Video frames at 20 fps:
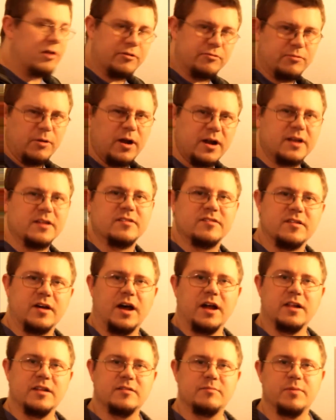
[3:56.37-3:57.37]
rocket
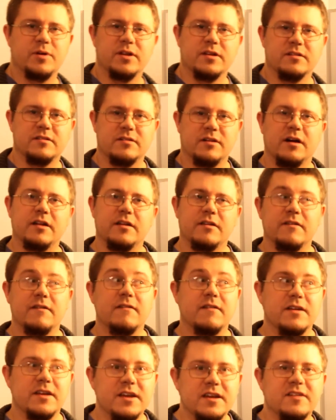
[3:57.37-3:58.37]
science, but it's not
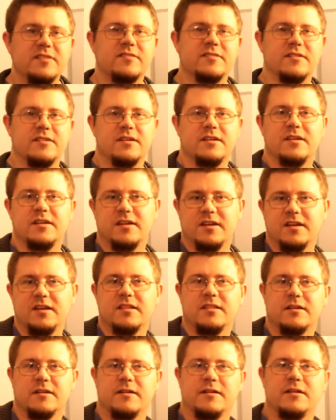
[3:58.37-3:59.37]
easy
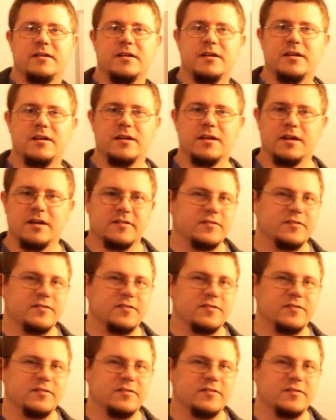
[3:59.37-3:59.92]
either. It